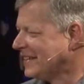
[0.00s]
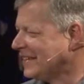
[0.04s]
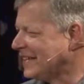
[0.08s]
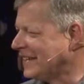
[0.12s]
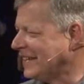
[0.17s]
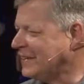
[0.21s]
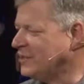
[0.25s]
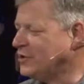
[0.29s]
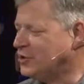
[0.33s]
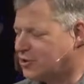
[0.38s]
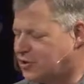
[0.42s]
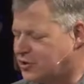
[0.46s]

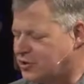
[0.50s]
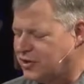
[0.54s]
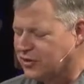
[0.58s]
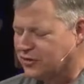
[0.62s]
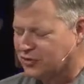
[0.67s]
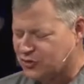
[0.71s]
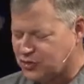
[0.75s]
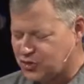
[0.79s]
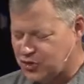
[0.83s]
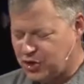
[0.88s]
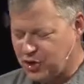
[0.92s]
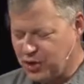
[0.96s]
can you
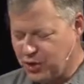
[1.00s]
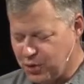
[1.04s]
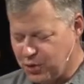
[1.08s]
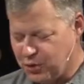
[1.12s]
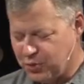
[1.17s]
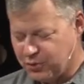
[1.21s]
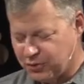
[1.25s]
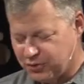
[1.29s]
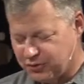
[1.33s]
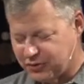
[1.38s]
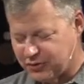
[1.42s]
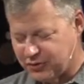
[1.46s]
just
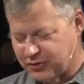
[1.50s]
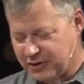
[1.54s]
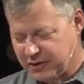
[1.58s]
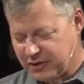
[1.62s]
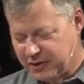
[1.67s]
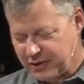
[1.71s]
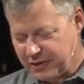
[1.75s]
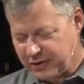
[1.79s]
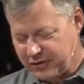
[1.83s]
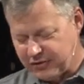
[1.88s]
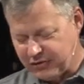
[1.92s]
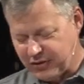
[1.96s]
choose
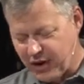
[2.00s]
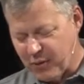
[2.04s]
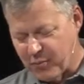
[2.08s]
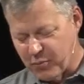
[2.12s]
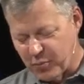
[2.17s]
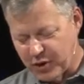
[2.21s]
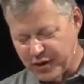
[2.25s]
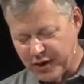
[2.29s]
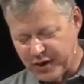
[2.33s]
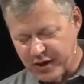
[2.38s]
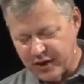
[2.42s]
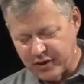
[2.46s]

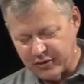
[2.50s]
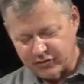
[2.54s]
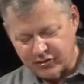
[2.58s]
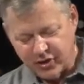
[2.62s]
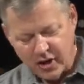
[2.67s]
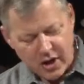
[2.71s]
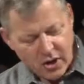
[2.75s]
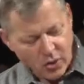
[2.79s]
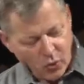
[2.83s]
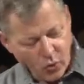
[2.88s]
someone else?